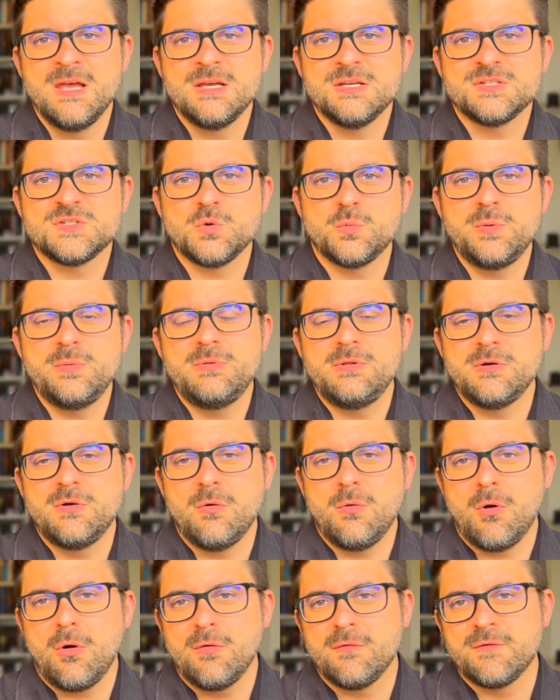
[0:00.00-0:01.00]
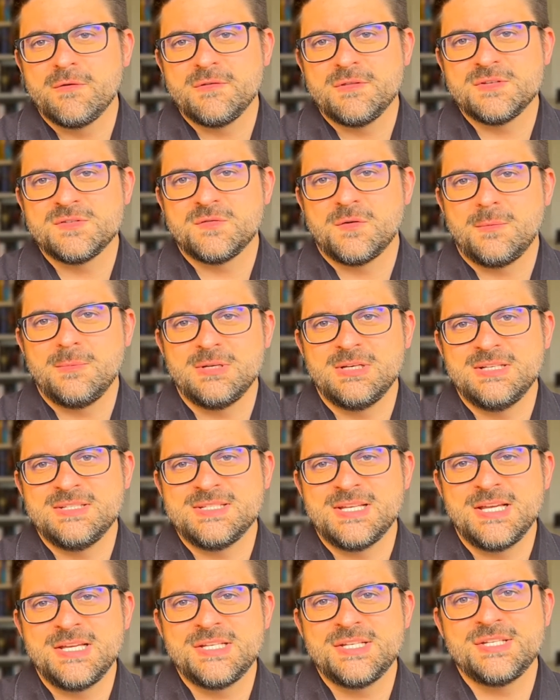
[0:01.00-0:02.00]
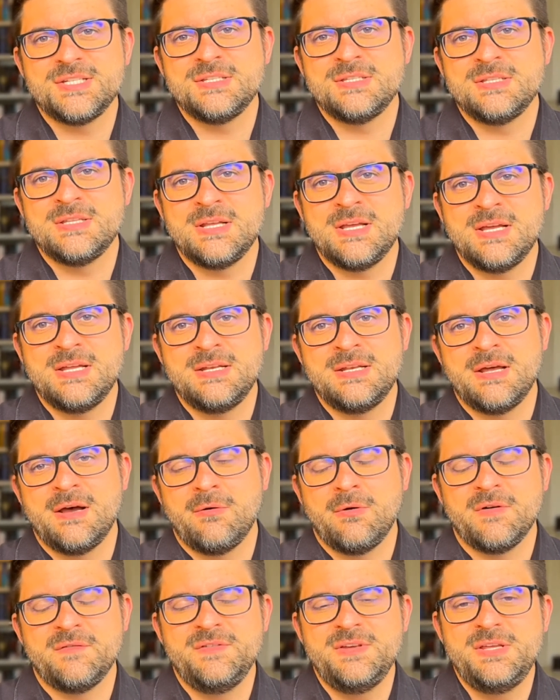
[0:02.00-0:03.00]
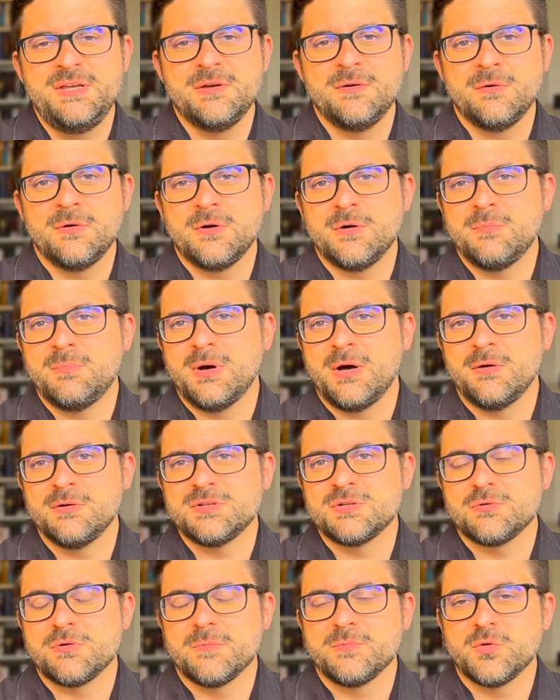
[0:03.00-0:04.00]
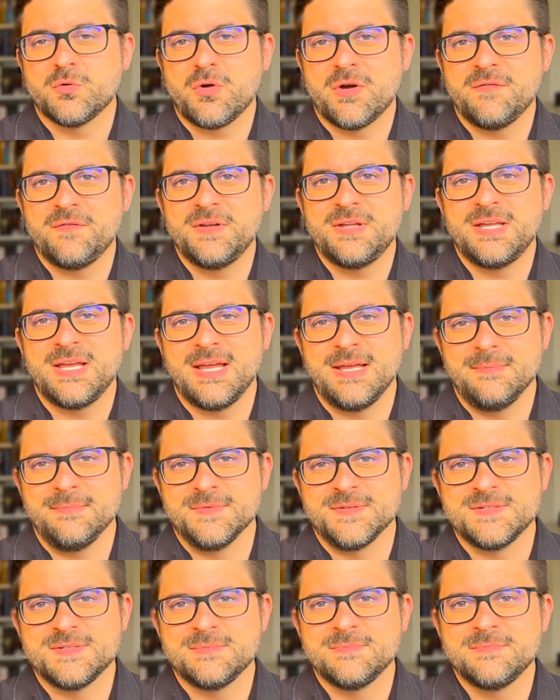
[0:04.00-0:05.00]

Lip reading: So we will go over this formalization in our video about cryptographic games.